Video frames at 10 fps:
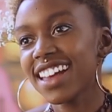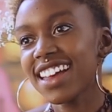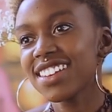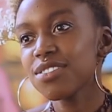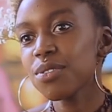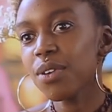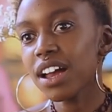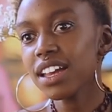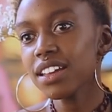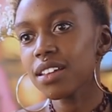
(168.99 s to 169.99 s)
I don't know
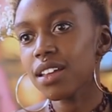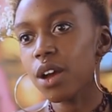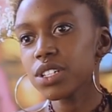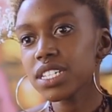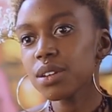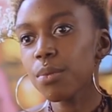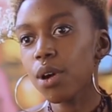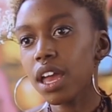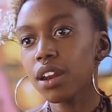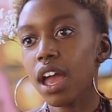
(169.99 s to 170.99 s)
why. I was just in a
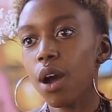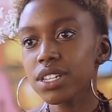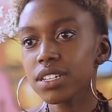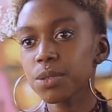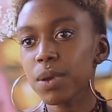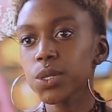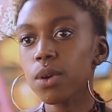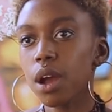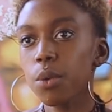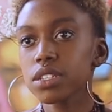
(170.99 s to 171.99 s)
I was in a space
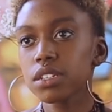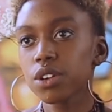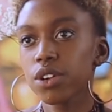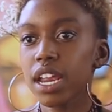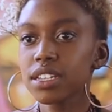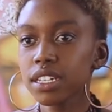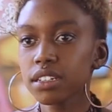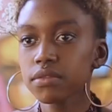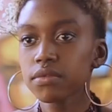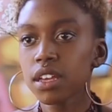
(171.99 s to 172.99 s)
where I wasn't creating,
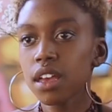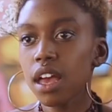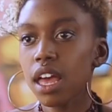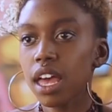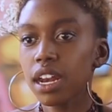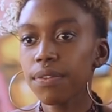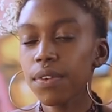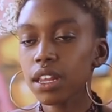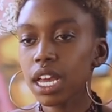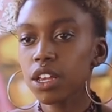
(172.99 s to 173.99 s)
and I
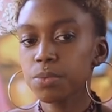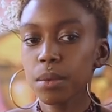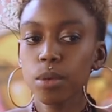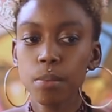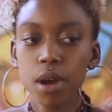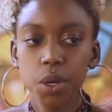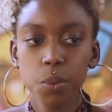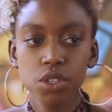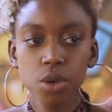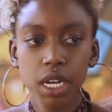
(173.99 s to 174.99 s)
felt like I was being bombarded
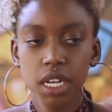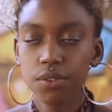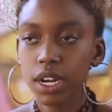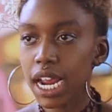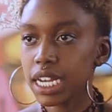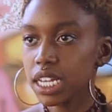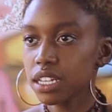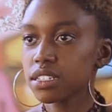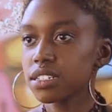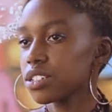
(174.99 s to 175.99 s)
with so many different
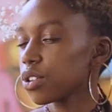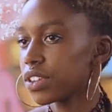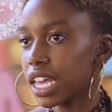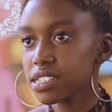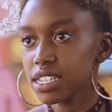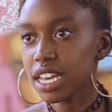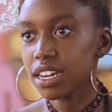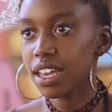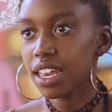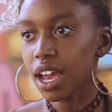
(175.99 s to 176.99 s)
ideas just on the
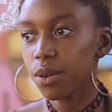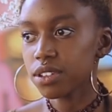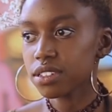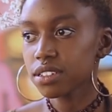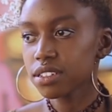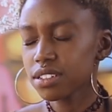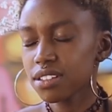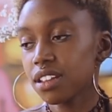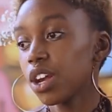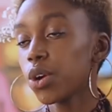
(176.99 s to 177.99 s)
internet, and I was
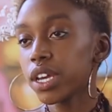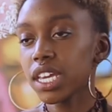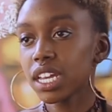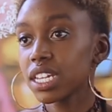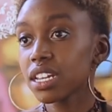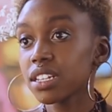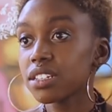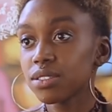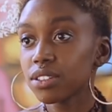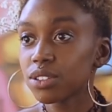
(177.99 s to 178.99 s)
low key
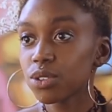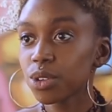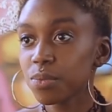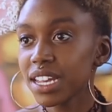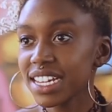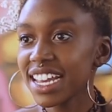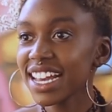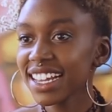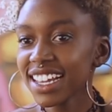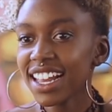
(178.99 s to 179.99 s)
addicted to social
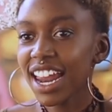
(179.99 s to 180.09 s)
media.